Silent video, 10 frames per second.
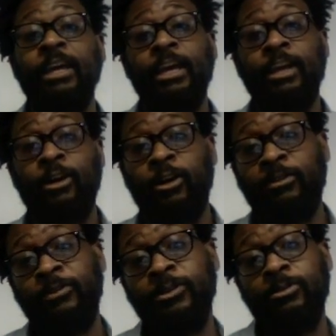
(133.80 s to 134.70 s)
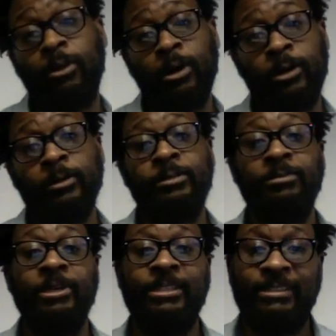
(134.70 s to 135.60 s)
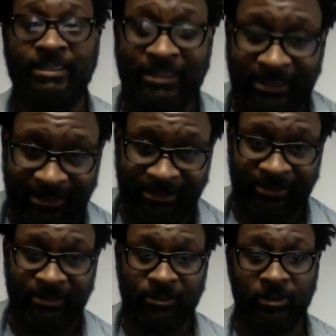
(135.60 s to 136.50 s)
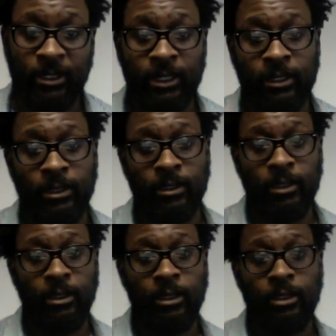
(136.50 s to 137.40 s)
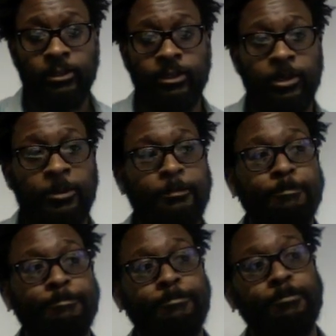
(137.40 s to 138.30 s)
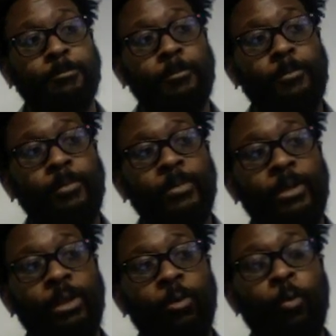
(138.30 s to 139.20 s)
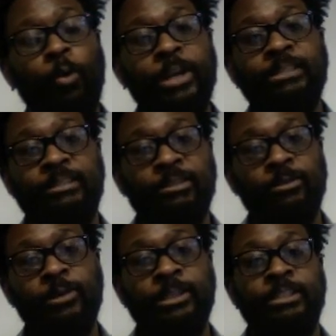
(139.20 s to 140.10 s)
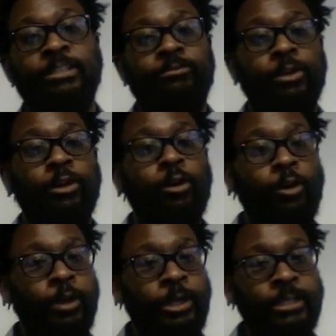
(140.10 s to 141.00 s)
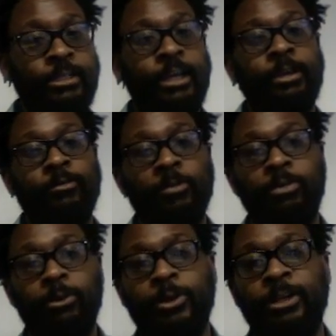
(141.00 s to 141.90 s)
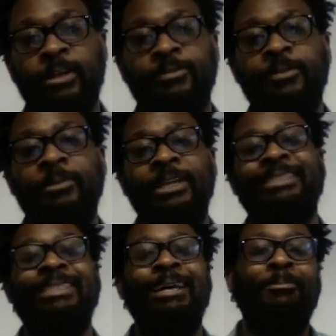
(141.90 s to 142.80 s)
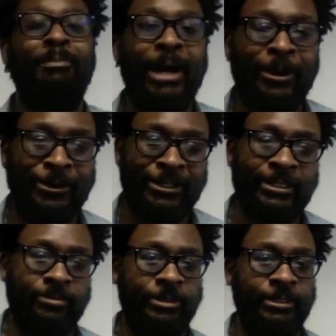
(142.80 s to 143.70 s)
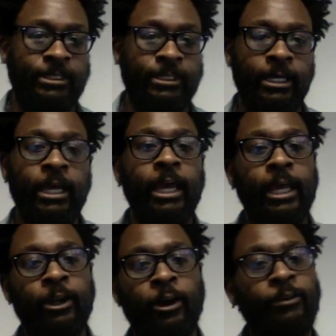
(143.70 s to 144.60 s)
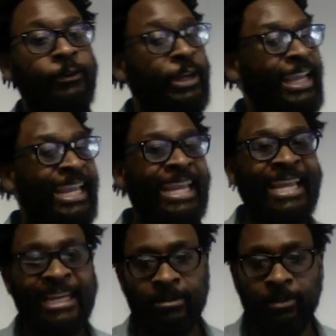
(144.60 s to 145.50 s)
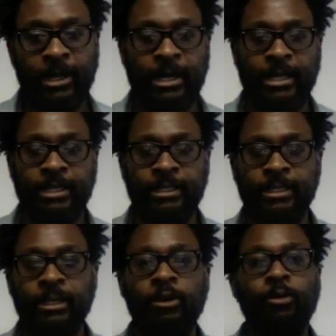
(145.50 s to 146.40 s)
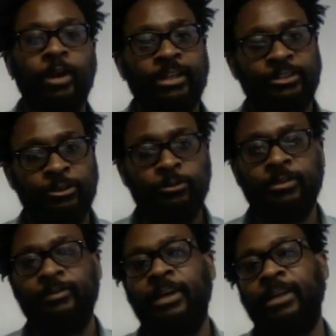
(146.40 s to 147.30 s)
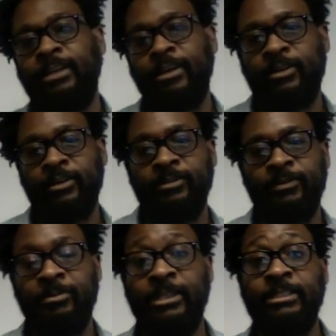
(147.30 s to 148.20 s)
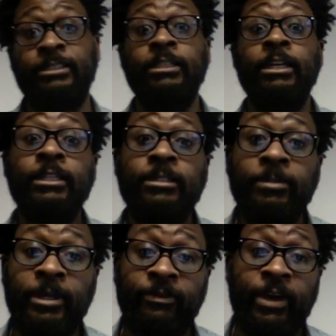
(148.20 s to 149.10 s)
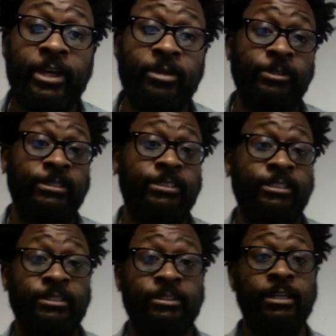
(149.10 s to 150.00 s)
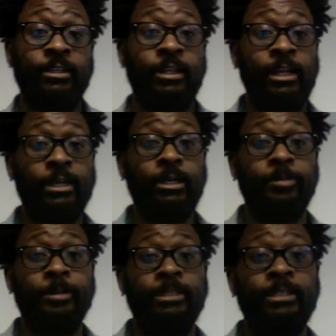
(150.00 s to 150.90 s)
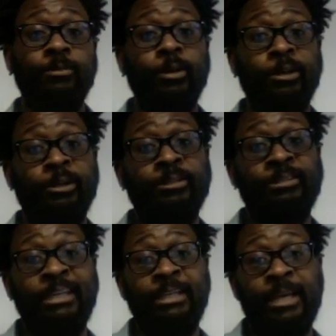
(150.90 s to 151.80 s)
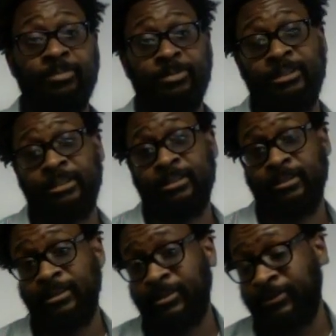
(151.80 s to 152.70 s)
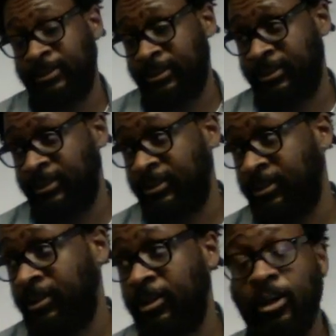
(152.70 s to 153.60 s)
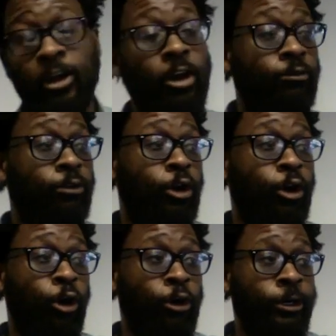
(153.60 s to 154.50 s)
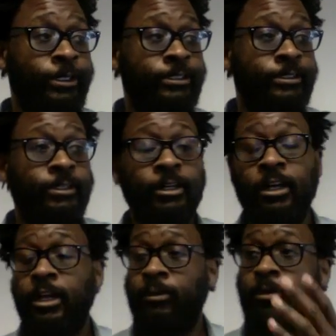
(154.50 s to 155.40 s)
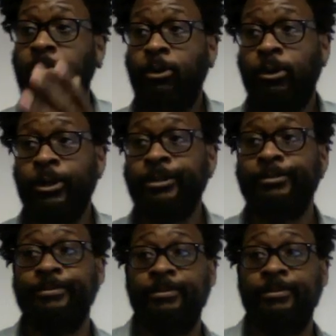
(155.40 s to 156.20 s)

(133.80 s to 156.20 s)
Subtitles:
in order for you all to make decisions, okay? So, what it's doing is it's recording and reporting information about a company in order for anybody who has use of that accounting information to make valuable decisions. Now, there are a couple of key words in that particular definition. Record and report,